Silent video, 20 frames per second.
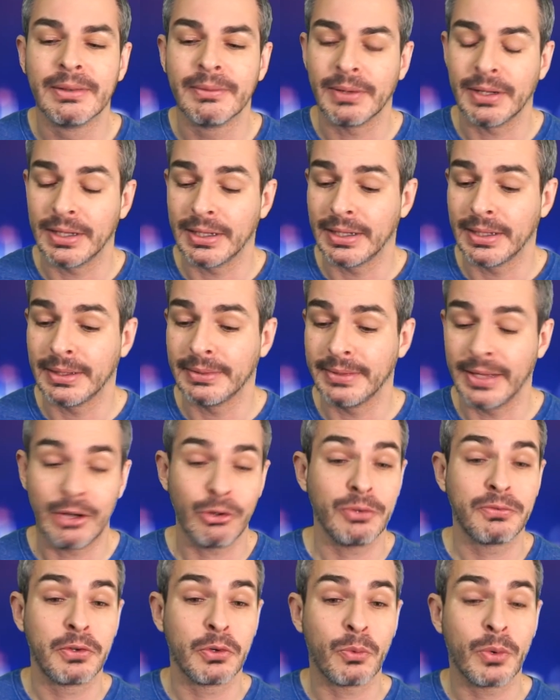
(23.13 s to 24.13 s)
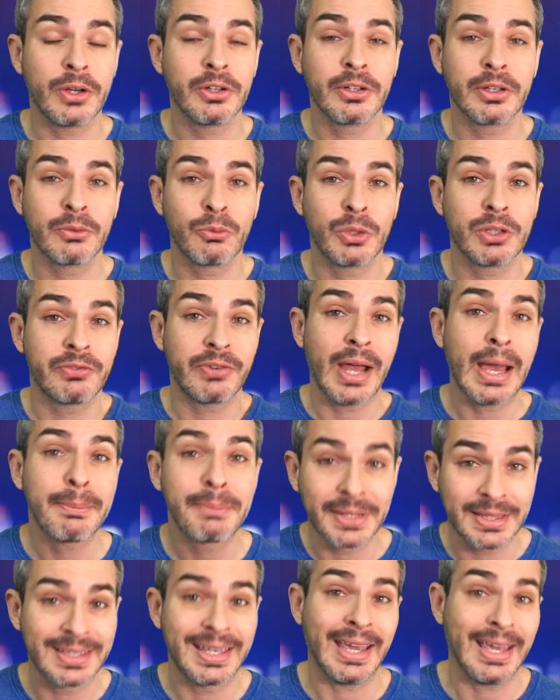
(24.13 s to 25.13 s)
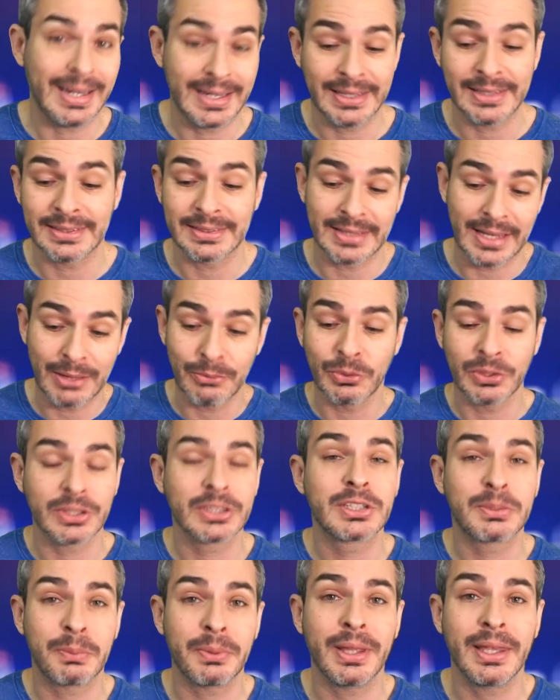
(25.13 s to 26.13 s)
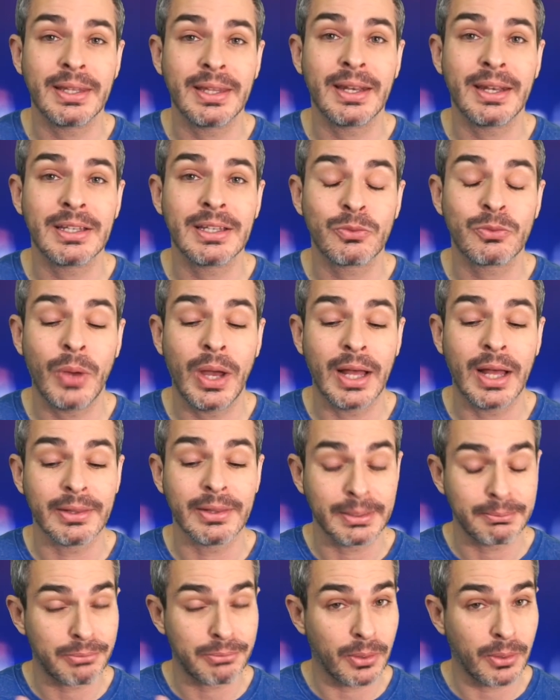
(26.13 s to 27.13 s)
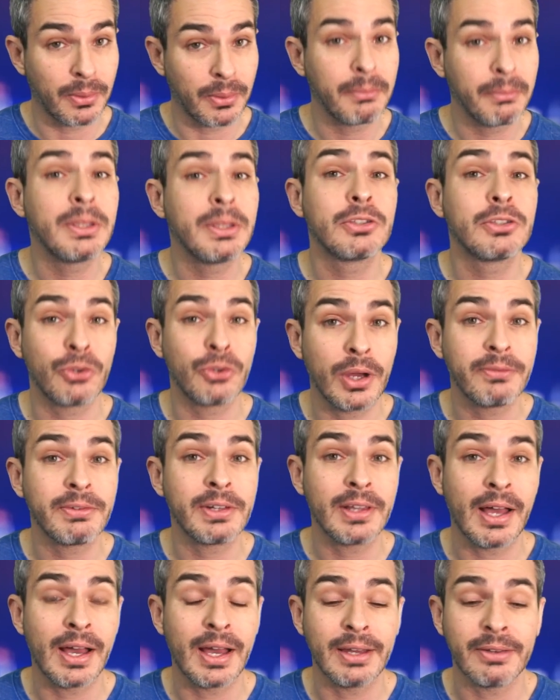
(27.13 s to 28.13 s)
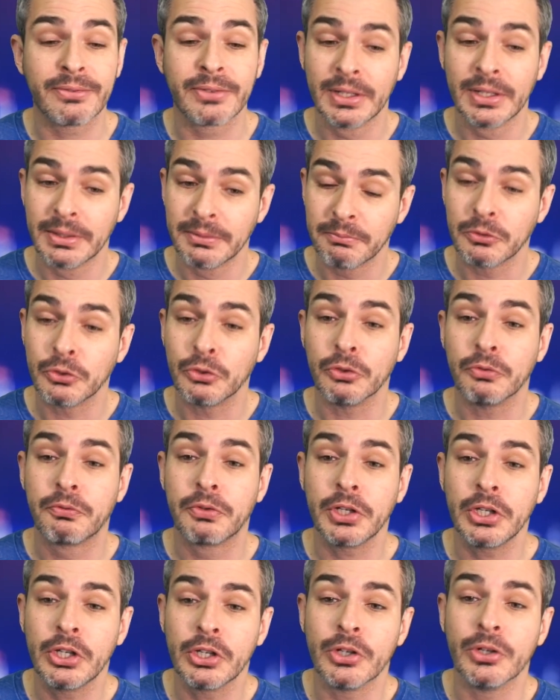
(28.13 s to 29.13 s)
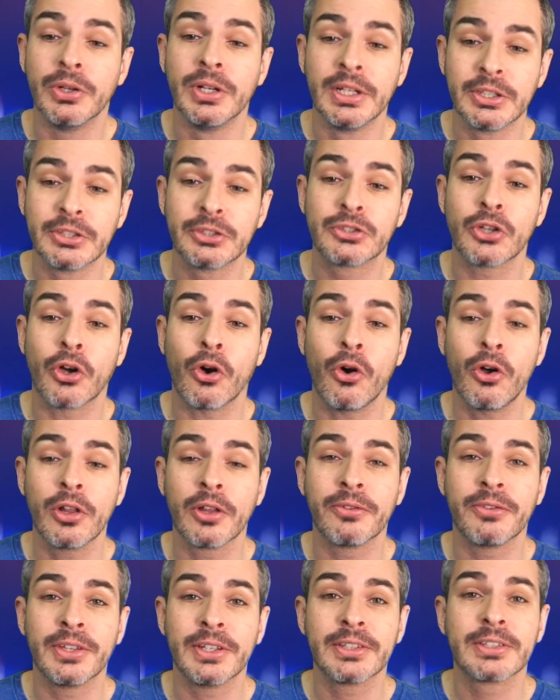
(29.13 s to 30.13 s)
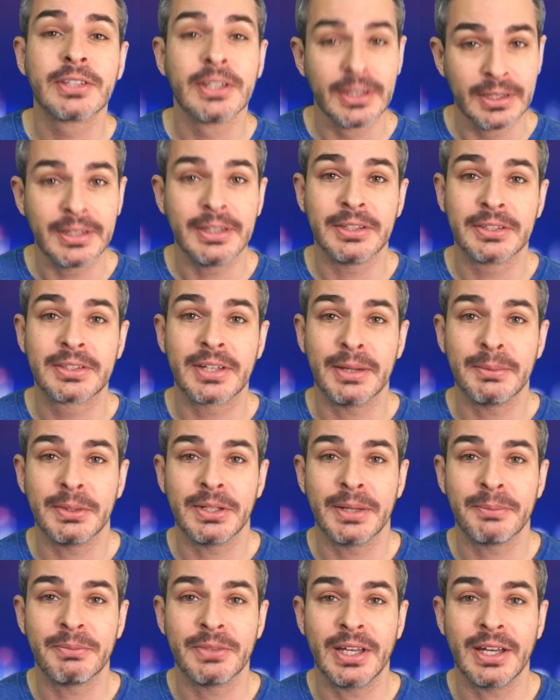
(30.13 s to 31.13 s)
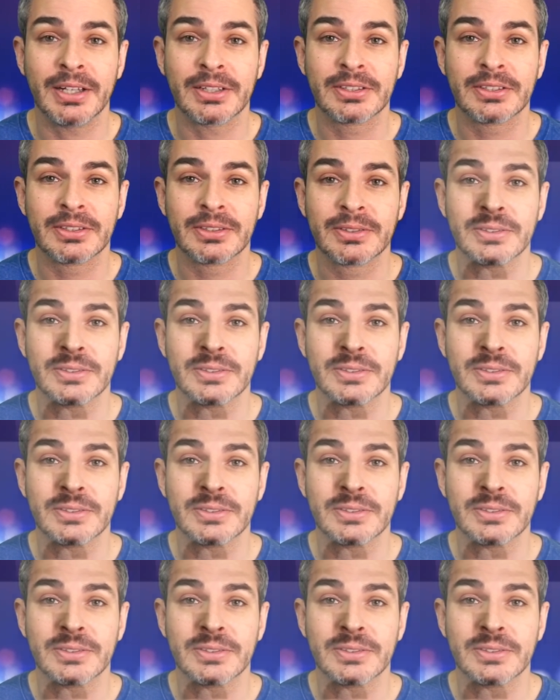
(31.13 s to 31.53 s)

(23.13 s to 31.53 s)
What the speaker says: Now, if you're wondering what Rapidgate is, I will explain it as well. That probably means you have a life. Good for you. So all of this is coming up next.